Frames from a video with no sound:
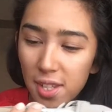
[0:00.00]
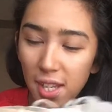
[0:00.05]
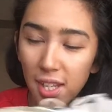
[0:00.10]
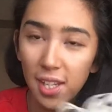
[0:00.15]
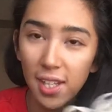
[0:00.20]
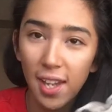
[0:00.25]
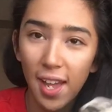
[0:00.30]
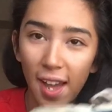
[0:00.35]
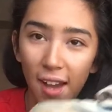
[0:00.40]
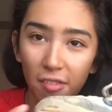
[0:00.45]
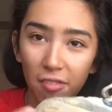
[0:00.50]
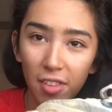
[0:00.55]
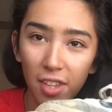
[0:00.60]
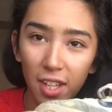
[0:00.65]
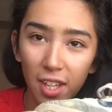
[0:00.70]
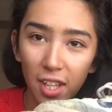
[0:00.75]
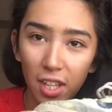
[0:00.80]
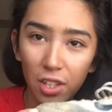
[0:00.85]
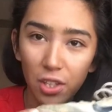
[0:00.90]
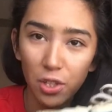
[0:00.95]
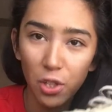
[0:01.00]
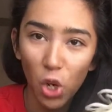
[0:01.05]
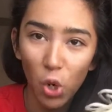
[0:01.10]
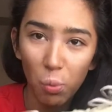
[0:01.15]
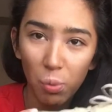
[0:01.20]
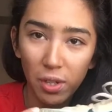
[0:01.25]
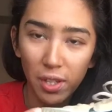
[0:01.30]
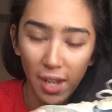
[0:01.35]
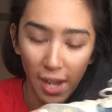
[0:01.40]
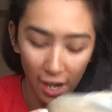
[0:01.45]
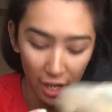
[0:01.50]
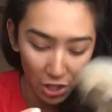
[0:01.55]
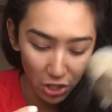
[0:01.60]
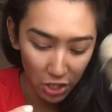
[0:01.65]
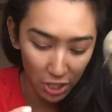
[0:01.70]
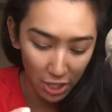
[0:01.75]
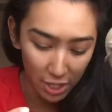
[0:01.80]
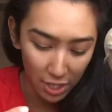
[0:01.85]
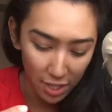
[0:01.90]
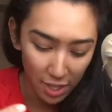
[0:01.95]
they didn't have the toe
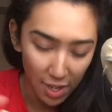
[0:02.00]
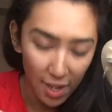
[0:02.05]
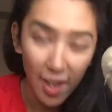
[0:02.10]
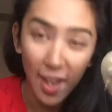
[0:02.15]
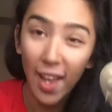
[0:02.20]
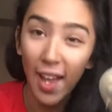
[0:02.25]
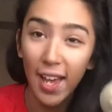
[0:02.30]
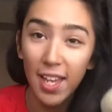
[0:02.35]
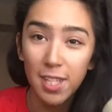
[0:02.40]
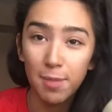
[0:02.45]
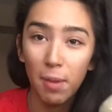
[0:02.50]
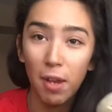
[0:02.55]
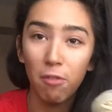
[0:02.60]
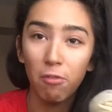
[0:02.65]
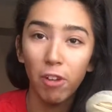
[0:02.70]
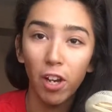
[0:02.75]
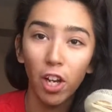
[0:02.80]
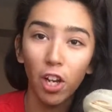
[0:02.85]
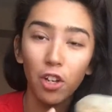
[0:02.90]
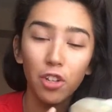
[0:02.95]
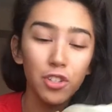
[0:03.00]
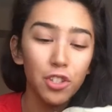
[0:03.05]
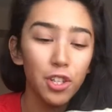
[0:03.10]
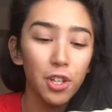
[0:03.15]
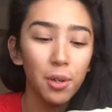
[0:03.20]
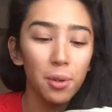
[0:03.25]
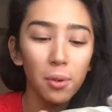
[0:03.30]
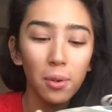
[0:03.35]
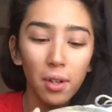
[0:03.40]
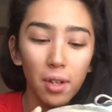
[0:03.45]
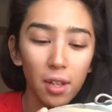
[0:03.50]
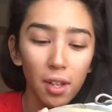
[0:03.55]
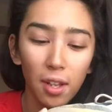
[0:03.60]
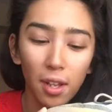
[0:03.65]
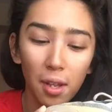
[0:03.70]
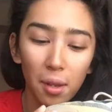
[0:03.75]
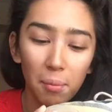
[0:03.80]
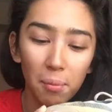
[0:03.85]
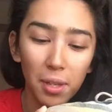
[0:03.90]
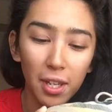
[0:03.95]
protection as my Ringors do,
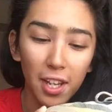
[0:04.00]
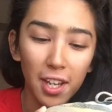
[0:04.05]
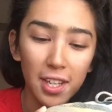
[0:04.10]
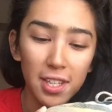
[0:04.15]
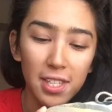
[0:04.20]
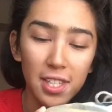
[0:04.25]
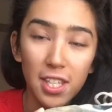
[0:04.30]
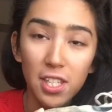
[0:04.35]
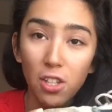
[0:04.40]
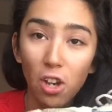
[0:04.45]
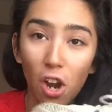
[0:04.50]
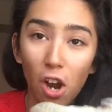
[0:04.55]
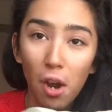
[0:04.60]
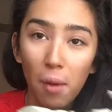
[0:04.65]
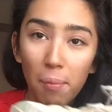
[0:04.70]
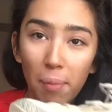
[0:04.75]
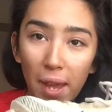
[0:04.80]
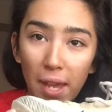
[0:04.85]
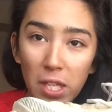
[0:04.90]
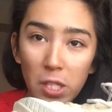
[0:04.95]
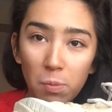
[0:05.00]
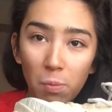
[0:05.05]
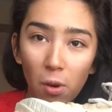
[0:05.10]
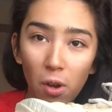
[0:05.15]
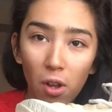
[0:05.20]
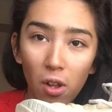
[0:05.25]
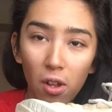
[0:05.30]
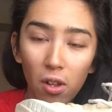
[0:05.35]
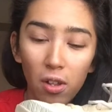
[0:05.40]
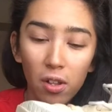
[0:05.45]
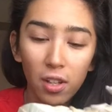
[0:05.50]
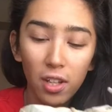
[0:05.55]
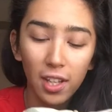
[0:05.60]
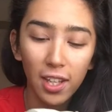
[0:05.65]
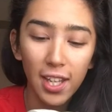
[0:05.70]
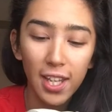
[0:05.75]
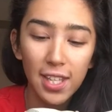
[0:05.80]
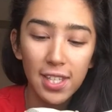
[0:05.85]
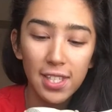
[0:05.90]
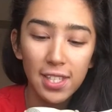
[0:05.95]
because these are baseball
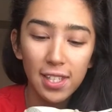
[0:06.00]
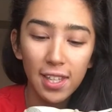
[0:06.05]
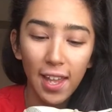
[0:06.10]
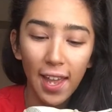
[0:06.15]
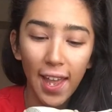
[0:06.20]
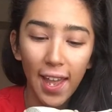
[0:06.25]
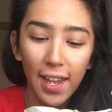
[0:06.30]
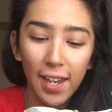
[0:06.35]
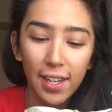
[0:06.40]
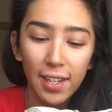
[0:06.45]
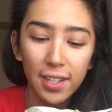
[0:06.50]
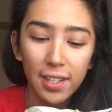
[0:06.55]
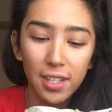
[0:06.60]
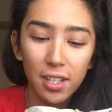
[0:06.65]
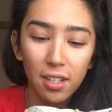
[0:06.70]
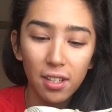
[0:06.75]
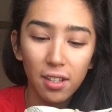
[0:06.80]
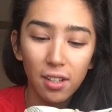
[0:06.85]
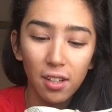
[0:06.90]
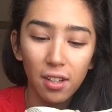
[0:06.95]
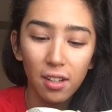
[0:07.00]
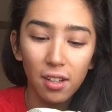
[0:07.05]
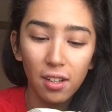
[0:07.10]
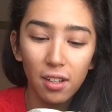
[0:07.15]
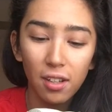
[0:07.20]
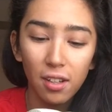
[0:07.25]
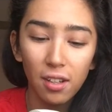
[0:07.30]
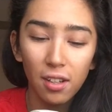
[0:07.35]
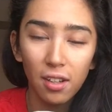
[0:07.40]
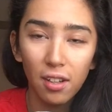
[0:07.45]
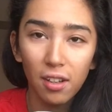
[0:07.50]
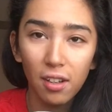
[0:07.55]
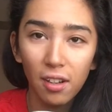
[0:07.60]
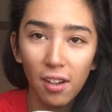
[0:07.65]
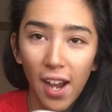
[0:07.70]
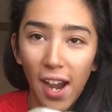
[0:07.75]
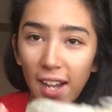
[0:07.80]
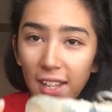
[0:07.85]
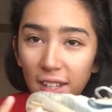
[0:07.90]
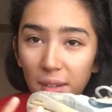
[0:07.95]
cleats and
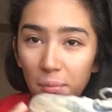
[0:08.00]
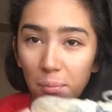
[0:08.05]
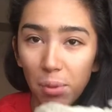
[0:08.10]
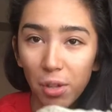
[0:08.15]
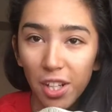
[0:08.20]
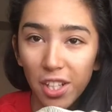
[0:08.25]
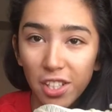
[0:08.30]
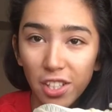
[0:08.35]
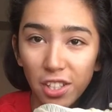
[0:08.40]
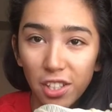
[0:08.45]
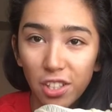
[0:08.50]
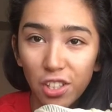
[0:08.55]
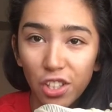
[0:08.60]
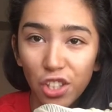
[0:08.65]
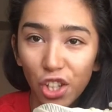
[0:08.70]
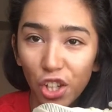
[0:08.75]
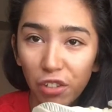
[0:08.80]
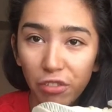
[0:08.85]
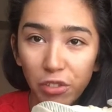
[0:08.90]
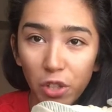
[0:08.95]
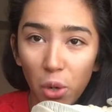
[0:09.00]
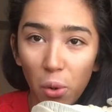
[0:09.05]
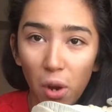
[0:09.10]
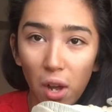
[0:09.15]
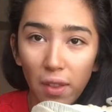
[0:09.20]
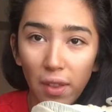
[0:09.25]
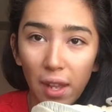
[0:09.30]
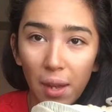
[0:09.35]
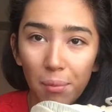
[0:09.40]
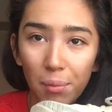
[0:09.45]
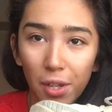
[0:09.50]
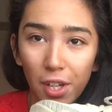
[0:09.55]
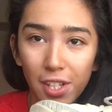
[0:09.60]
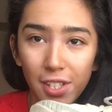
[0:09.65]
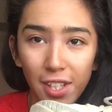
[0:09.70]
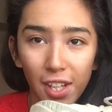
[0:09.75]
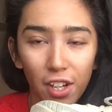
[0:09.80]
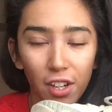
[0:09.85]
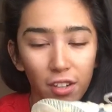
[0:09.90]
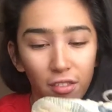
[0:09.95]
I didn't put turf toe on them
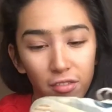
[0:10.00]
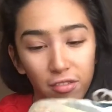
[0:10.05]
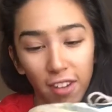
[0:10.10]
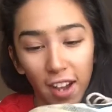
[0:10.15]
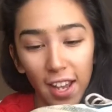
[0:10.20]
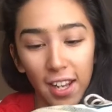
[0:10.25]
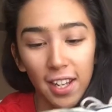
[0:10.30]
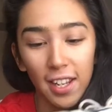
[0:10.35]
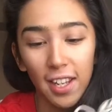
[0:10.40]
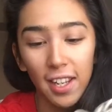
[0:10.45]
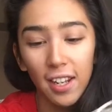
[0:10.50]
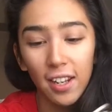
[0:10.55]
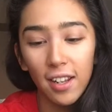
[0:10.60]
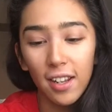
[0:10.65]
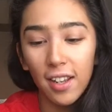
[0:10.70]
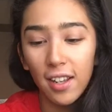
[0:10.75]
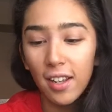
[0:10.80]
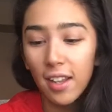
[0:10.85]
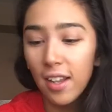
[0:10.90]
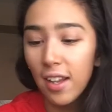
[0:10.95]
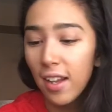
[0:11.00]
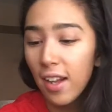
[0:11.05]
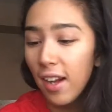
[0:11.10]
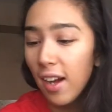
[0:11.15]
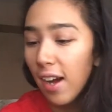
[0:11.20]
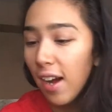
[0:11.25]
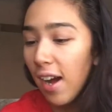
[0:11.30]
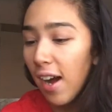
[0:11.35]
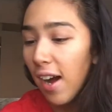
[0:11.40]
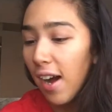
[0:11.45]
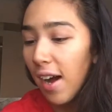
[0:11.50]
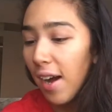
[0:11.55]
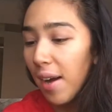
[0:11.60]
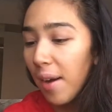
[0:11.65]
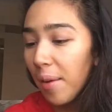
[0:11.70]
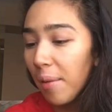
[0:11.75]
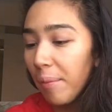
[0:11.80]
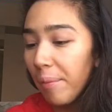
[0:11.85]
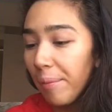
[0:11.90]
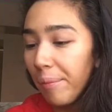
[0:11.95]
because I couldn't find it.
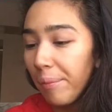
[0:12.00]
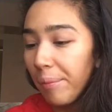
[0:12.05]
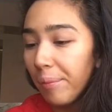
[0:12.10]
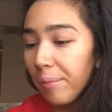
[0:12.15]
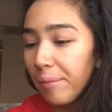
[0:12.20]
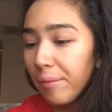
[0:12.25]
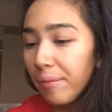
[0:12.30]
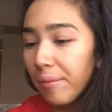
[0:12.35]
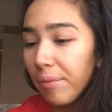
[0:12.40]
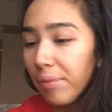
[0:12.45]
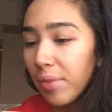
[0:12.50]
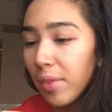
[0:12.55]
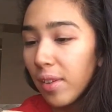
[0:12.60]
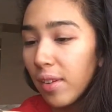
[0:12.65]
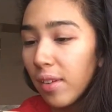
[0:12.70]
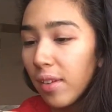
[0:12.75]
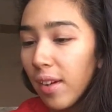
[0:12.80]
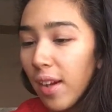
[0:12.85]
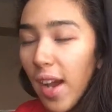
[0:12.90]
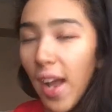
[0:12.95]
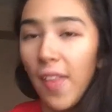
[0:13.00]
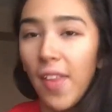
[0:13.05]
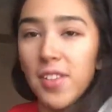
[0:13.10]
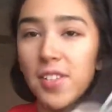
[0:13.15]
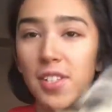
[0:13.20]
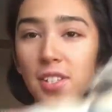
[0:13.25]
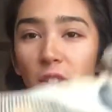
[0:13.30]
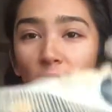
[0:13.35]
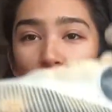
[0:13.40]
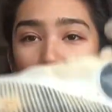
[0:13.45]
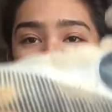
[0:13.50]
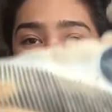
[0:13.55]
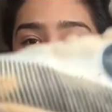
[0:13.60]
And this is the only